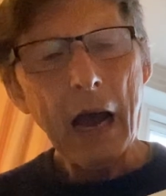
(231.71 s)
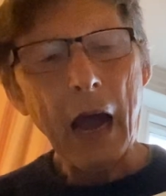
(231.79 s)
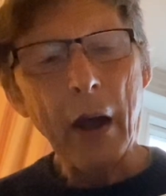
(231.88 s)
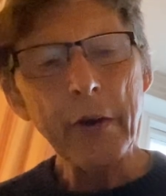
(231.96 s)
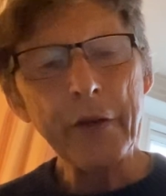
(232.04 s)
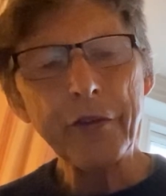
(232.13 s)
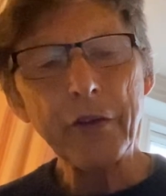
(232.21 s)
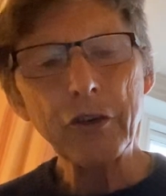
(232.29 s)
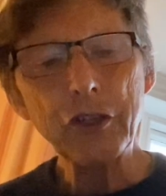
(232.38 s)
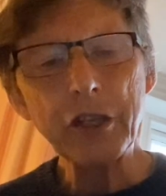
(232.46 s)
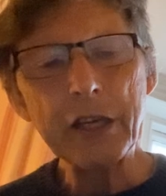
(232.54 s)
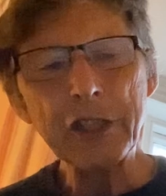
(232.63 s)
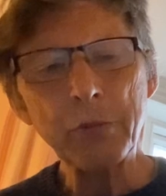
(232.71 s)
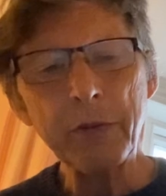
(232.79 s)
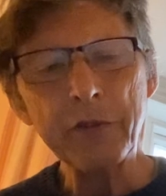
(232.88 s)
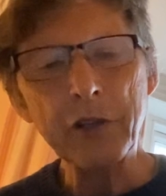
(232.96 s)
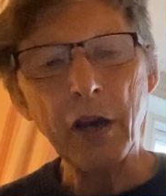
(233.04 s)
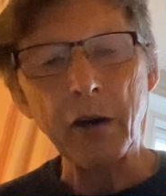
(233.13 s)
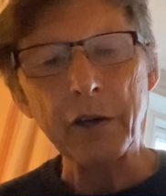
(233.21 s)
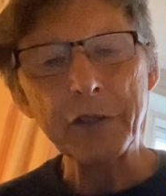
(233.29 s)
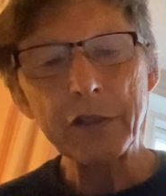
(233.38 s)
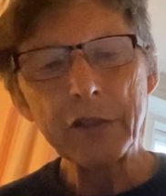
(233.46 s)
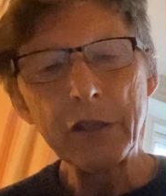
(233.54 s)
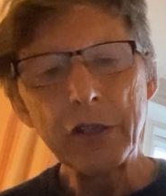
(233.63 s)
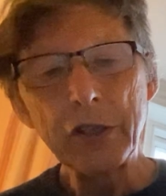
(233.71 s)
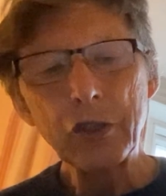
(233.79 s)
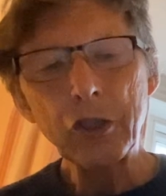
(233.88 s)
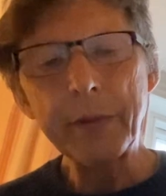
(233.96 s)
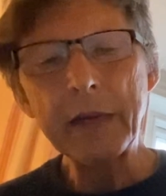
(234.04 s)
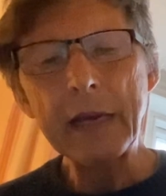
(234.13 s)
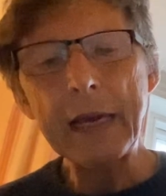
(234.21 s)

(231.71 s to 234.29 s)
Our association with God should be